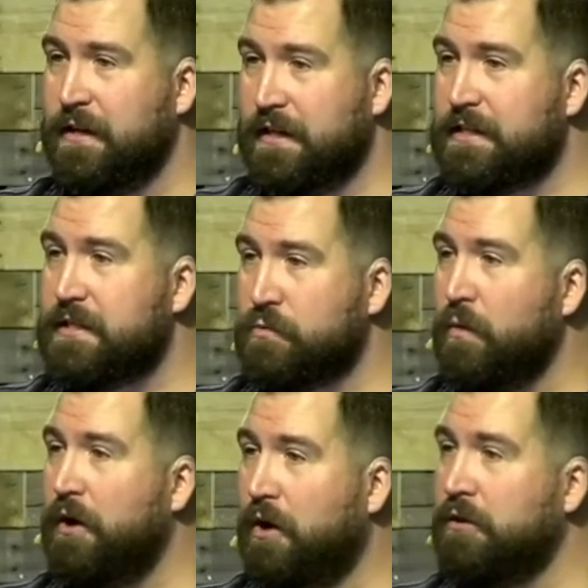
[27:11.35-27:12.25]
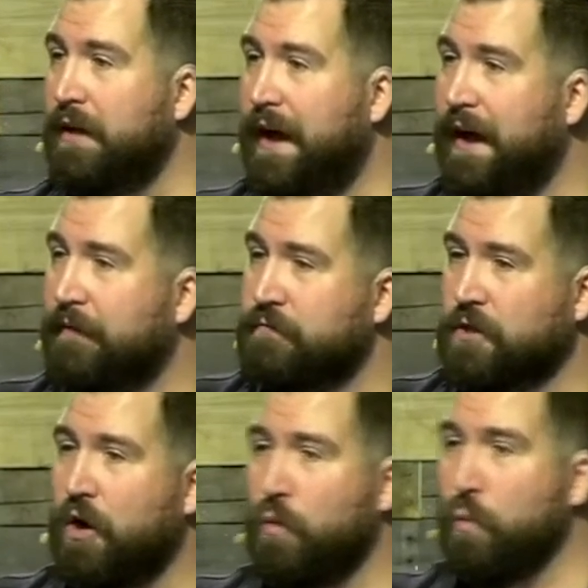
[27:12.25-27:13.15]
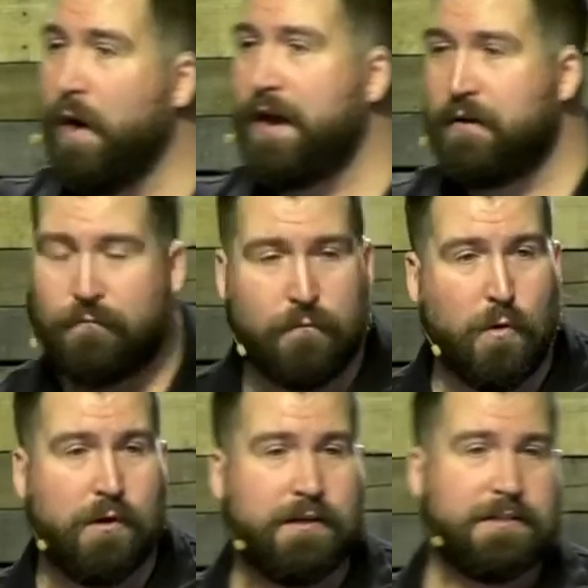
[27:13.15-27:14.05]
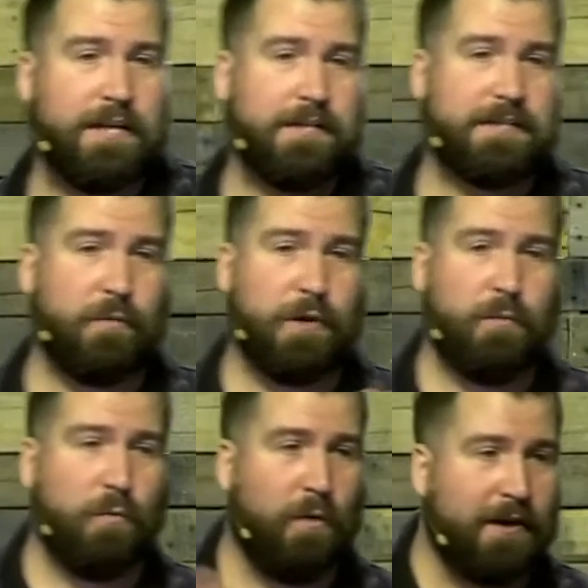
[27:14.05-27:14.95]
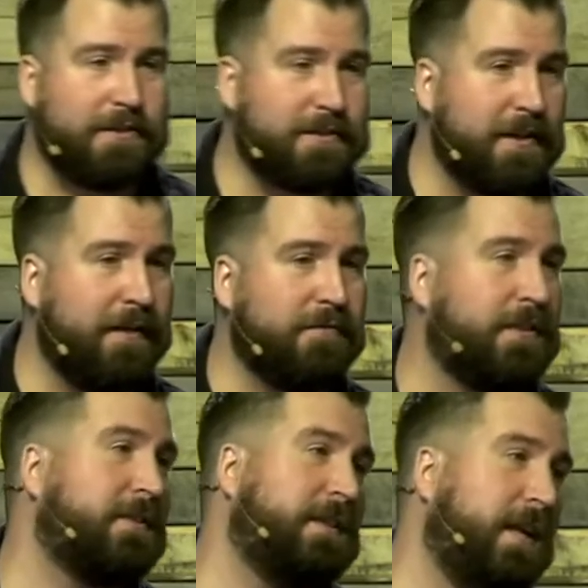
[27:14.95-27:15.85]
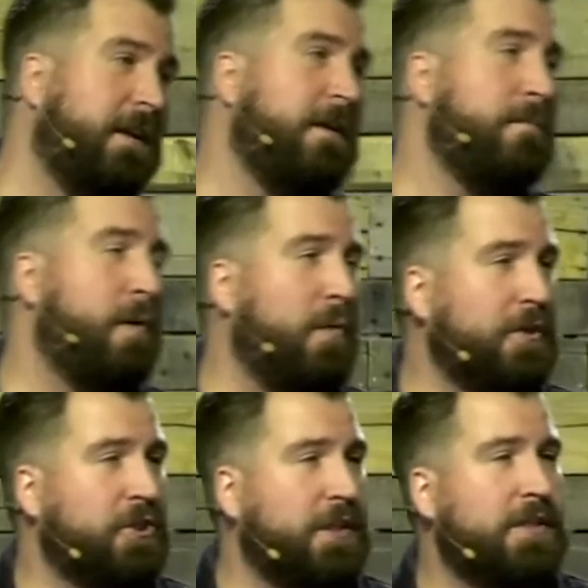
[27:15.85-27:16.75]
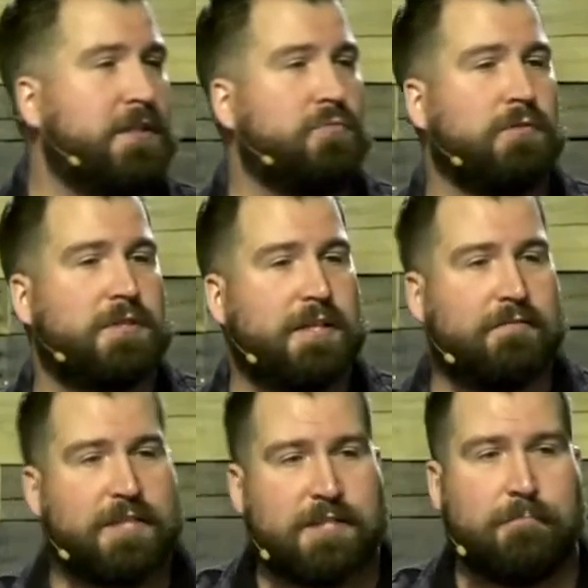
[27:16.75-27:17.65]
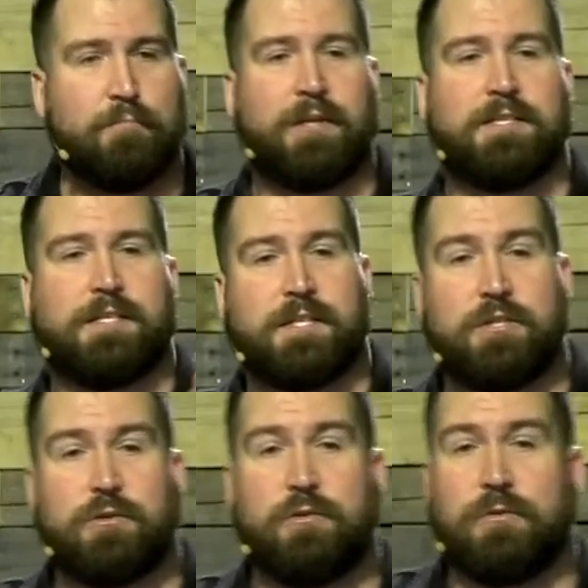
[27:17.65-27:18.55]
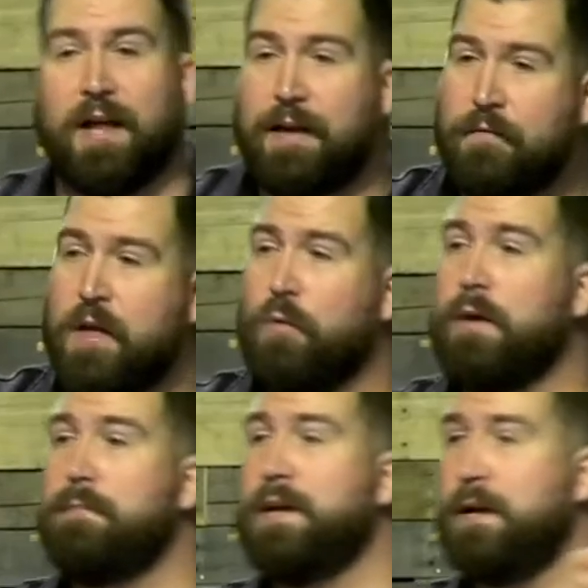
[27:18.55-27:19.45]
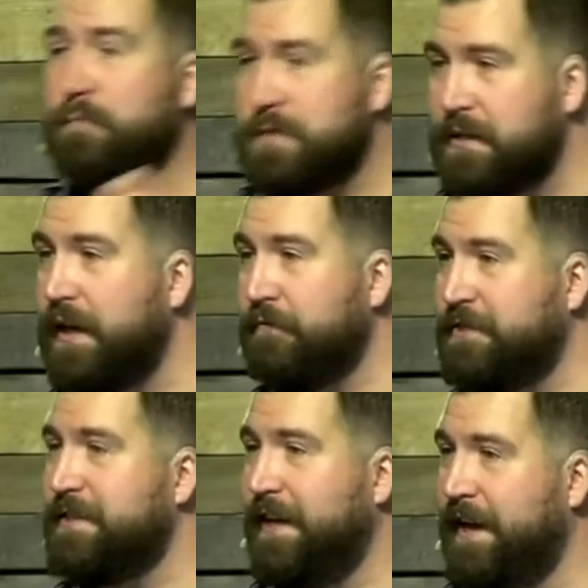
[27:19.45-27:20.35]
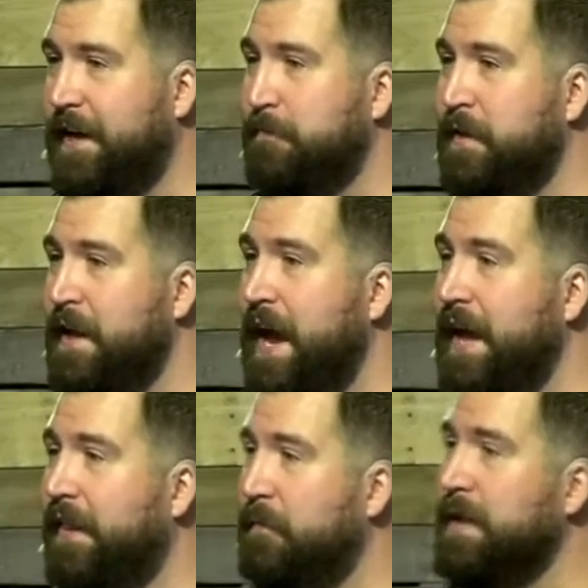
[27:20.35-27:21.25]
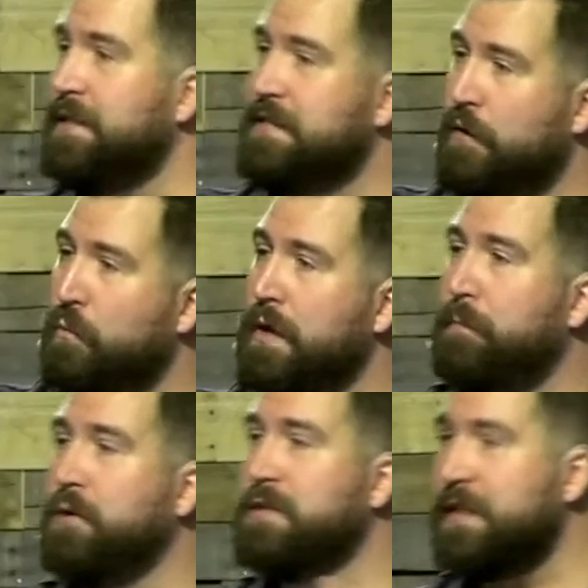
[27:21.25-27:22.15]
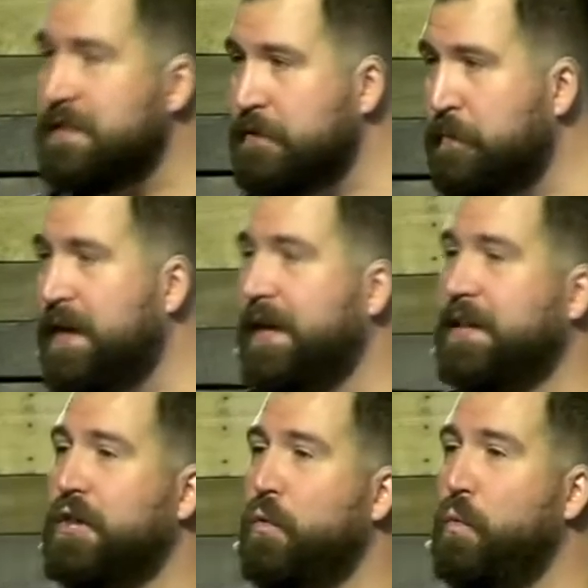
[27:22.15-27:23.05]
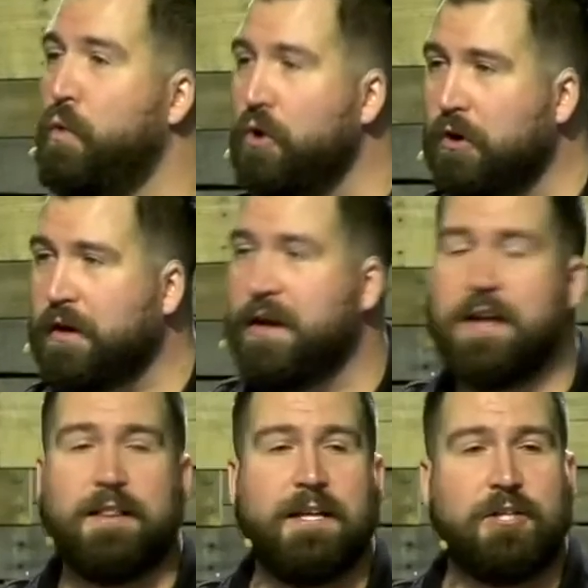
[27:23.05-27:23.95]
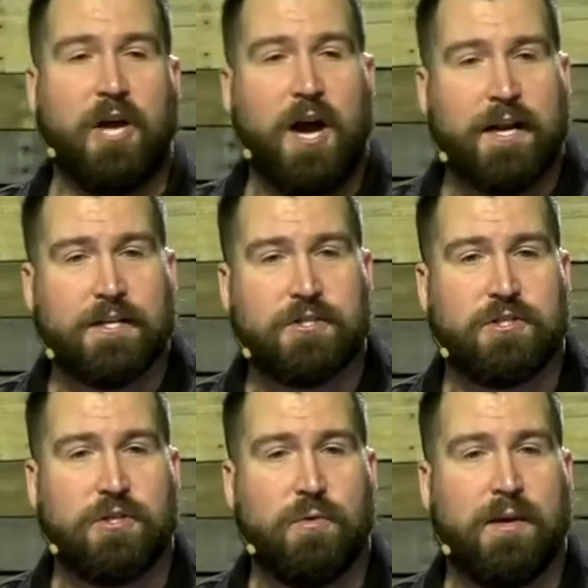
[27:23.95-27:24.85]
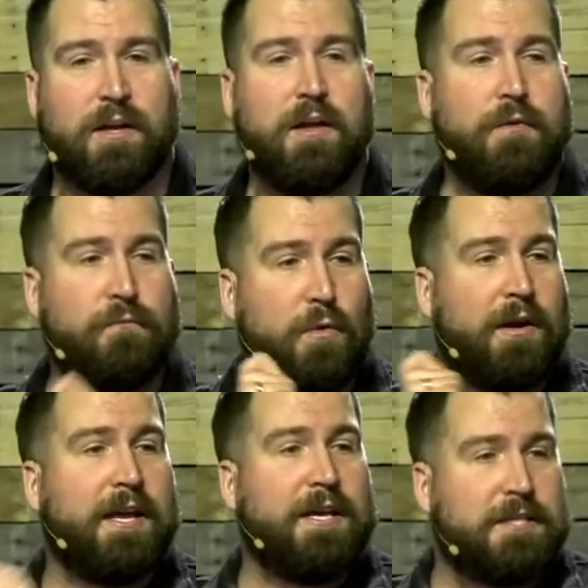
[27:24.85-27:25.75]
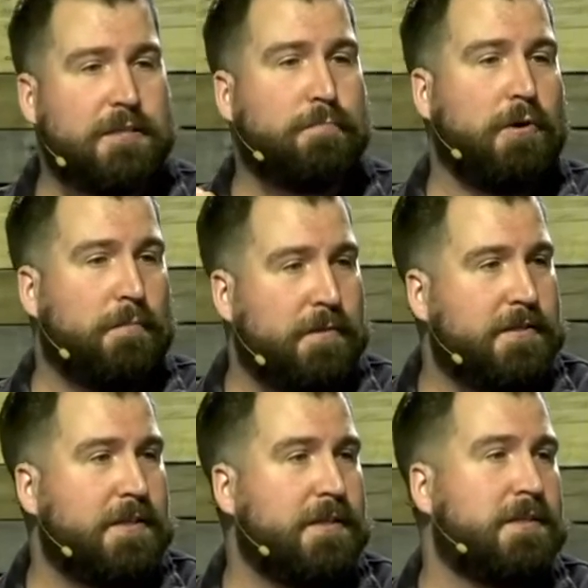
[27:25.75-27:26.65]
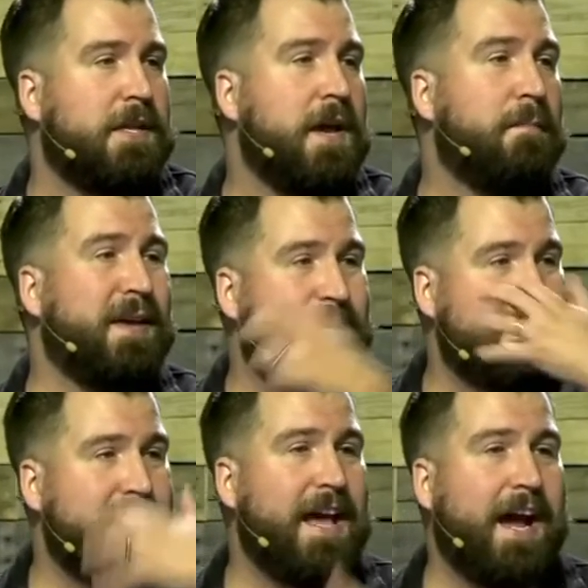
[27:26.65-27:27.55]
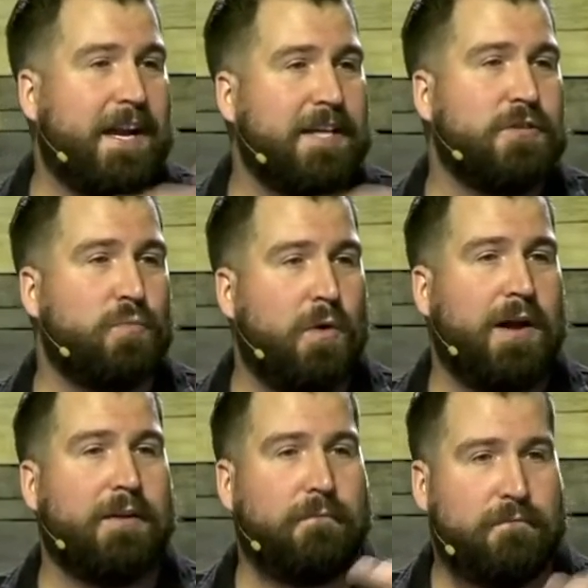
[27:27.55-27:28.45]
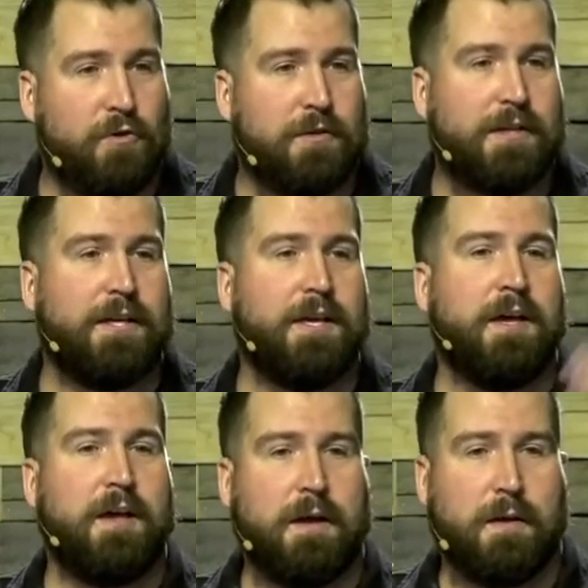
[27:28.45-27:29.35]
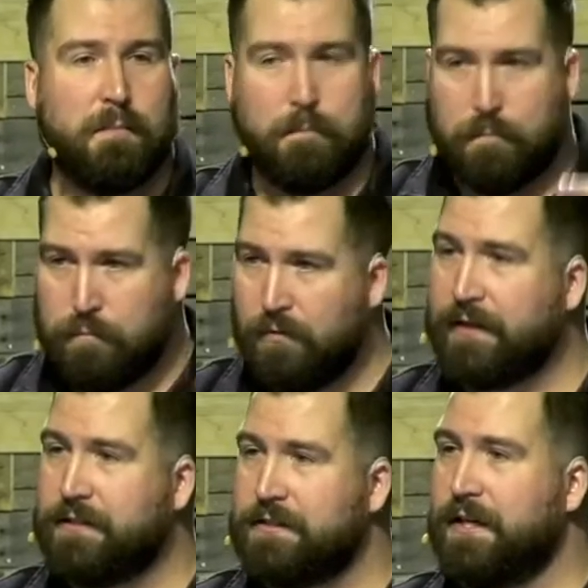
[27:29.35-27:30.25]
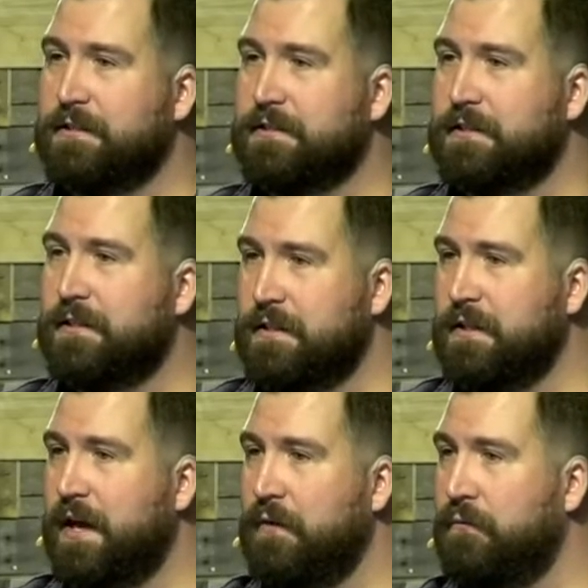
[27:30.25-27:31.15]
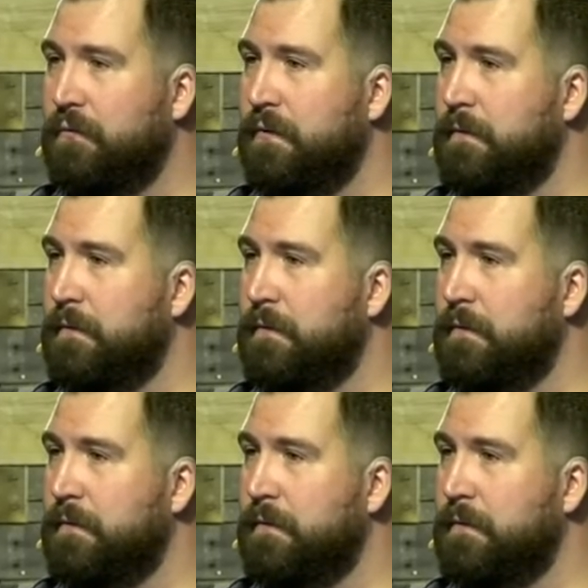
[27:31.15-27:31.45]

This is what our lives are won for. It says that we were once slaves to sin, but when Jesus receives us and brings us into new life, we become slaves to him. And that means that we participate in the work that God is doing for his purposes, because that is what fully brings us to life.